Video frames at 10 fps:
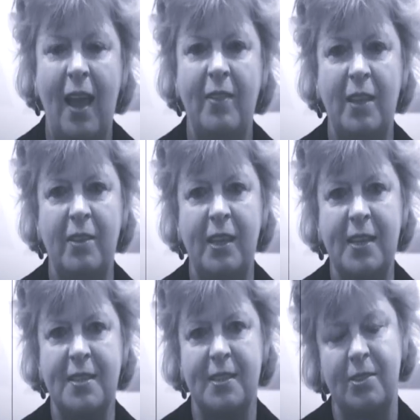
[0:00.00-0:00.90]
And then the
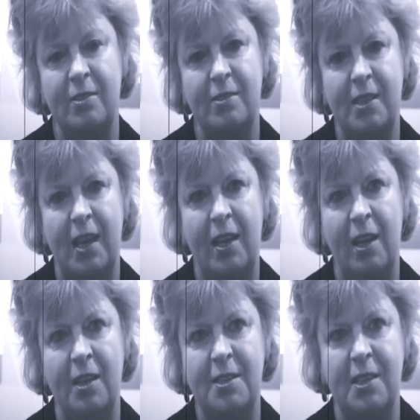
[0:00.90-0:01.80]
next day
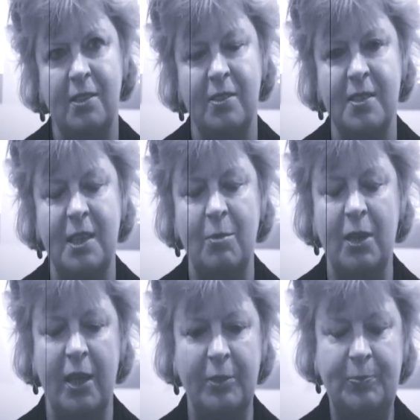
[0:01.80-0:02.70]
I attended the
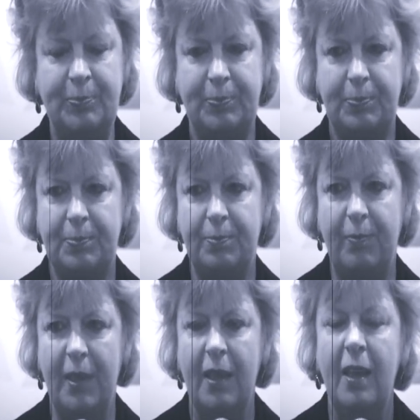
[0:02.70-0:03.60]
seminar.
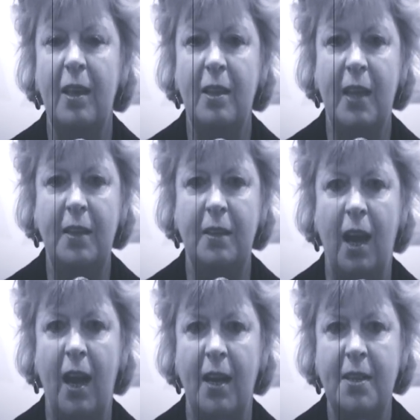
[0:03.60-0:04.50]
That
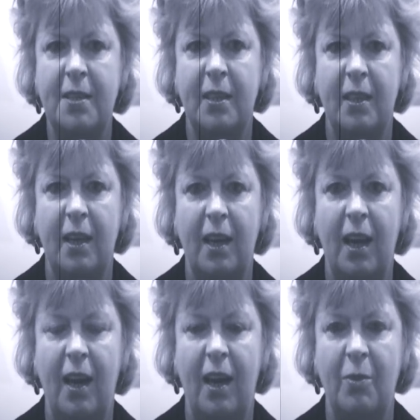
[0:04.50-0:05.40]
night
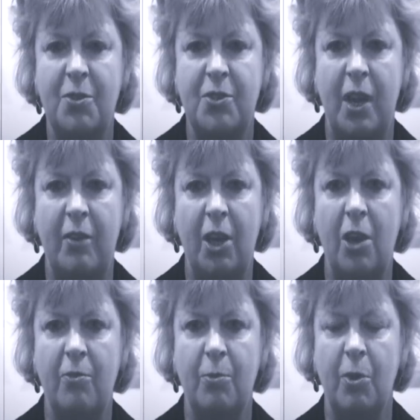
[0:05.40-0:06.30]
I was driving
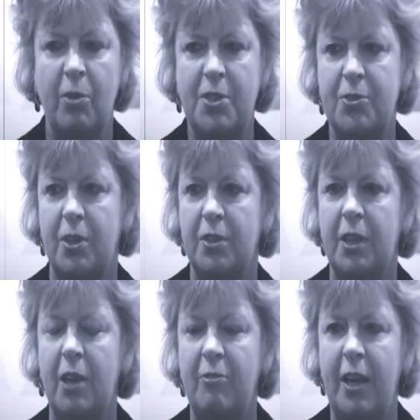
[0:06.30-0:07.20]
home from a restaurant
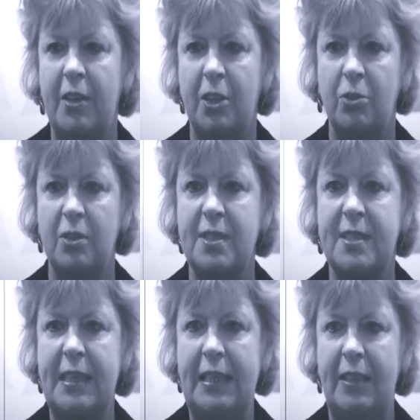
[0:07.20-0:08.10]
and I found I couldn't
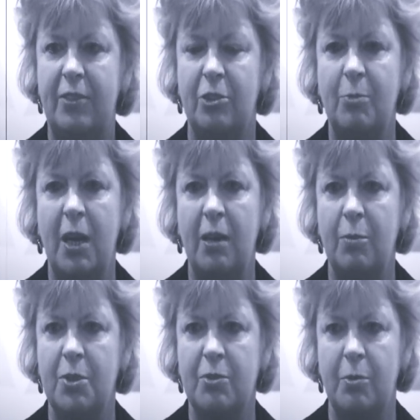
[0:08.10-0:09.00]
see through my
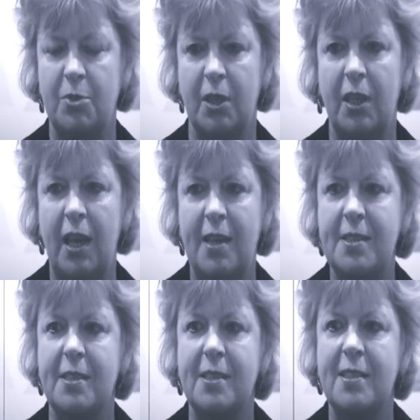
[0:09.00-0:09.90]
prescription
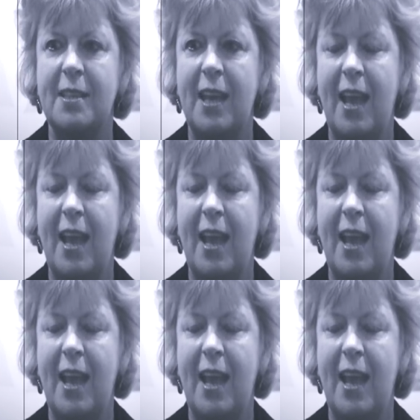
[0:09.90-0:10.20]
glasses.